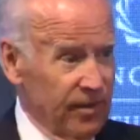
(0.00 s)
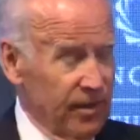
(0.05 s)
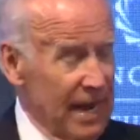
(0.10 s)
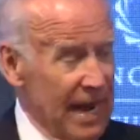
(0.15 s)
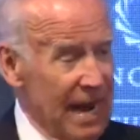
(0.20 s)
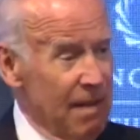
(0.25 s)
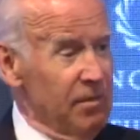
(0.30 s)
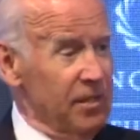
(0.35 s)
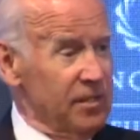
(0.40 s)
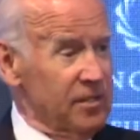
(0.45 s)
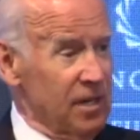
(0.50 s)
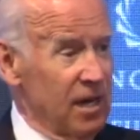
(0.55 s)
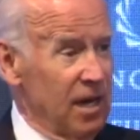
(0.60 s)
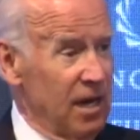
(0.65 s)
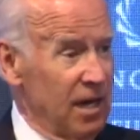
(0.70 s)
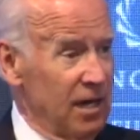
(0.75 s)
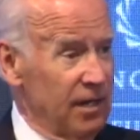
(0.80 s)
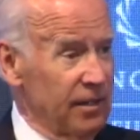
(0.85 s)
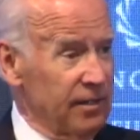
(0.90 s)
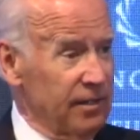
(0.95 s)

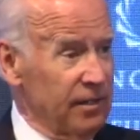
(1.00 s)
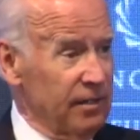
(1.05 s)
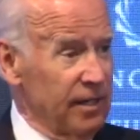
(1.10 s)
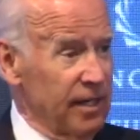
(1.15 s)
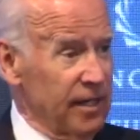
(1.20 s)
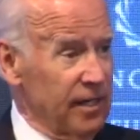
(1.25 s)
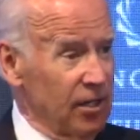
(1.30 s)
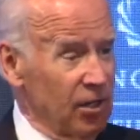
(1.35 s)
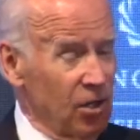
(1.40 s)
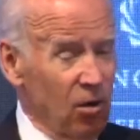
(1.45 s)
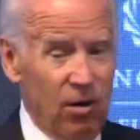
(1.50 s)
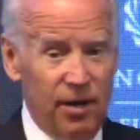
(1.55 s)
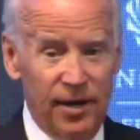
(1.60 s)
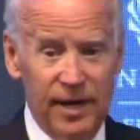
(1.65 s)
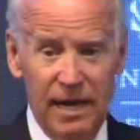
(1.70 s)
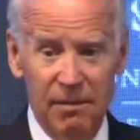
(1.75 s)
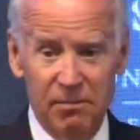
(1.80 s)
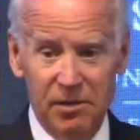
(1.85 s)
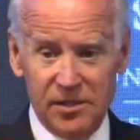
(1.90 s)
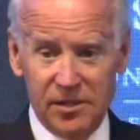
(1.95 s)
Amazon, they can go on
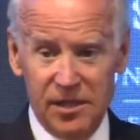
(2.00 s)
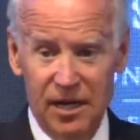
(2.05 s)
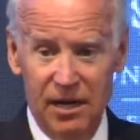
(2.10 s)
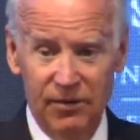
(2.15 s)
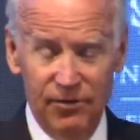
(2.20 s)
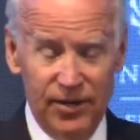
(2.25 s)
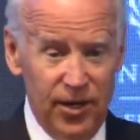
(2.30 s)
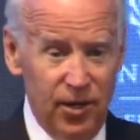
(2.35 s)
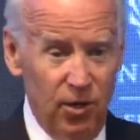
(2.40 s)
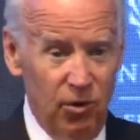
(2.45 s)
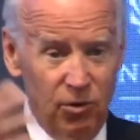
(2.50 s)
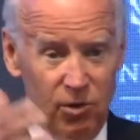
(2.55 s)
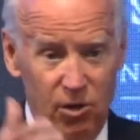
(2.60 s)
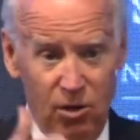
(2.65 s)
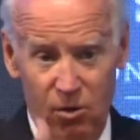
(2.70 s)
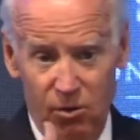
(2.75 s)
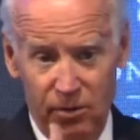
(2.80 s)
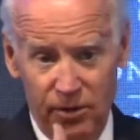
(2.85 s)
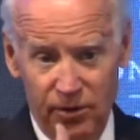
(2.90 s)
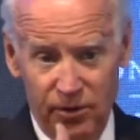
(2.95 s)
Amazon. They don't
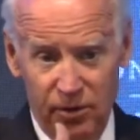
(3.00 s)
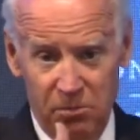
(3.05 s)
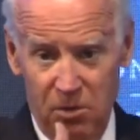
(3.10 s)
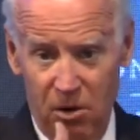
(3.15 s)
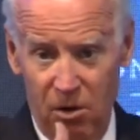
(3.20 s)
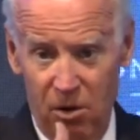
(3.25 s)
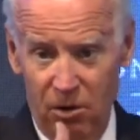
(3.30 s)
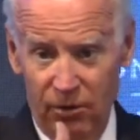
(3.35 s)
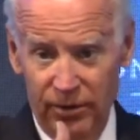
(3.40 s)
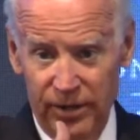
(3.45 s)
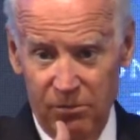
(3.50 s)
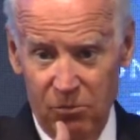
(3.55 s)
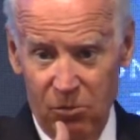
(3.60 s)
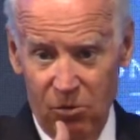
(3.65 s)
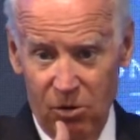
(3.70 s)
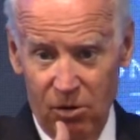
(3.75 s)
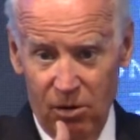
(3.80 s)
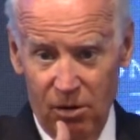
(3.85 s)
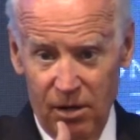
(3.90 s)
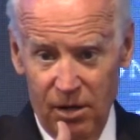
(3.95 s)
go into the mall
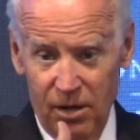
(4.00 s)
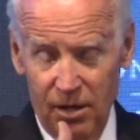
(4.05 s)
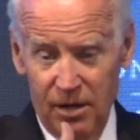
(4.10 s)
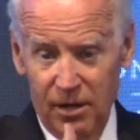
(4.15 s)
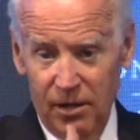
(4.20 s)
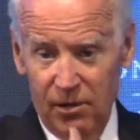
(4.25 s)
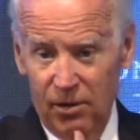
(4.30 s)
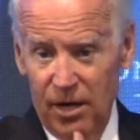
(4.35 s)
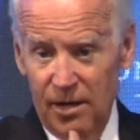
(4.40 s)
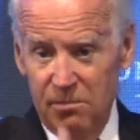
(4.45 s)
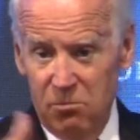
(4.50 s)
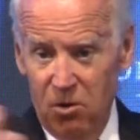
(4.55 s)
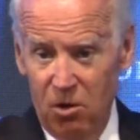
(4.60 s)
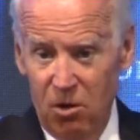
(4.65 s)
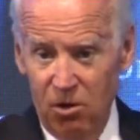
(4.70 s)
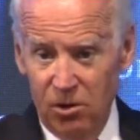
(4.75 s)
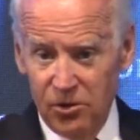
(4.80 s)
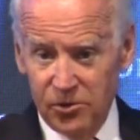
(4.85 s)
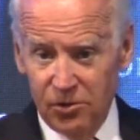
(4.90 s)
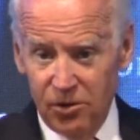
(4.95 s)
anymore. Great
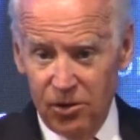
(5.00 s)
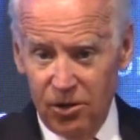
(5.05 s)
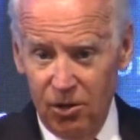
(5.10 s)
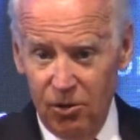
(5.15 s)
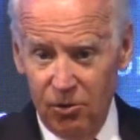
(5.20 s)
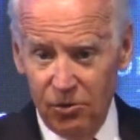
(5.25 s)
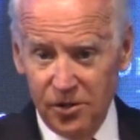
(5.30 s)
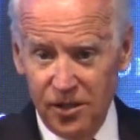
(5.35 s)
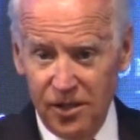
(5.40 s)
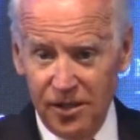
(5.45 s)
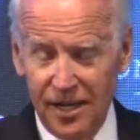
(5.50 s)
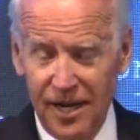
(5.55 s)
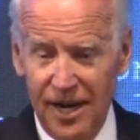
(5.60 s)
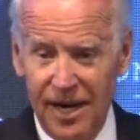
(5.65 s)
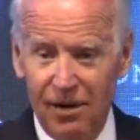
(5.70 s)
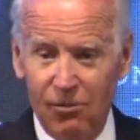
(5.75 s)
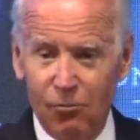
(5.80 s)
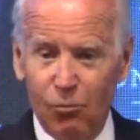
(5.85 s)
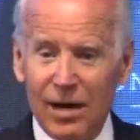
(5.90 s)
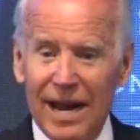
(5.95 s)
malls are closing
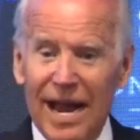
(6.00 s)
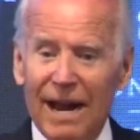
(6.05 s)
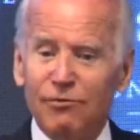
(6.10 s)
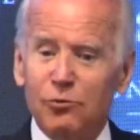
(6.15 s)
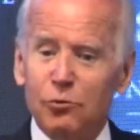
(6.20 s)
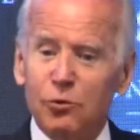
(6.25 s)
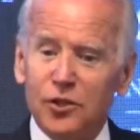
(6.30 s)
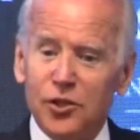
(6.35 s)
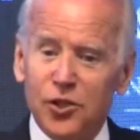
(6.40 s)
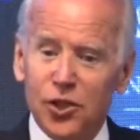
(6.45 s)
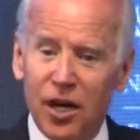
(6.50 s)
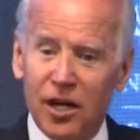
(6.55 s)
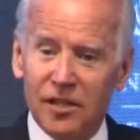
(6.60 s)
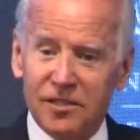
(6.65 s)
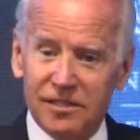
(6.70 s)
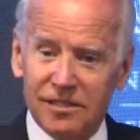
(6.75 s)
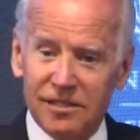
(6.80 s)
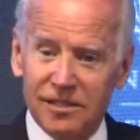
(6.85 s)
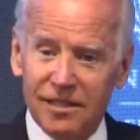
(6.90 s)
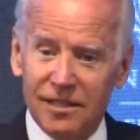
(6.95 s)
down. We have to
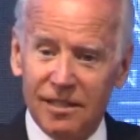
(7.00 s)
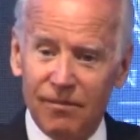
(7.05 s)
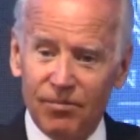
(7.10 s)
adjust.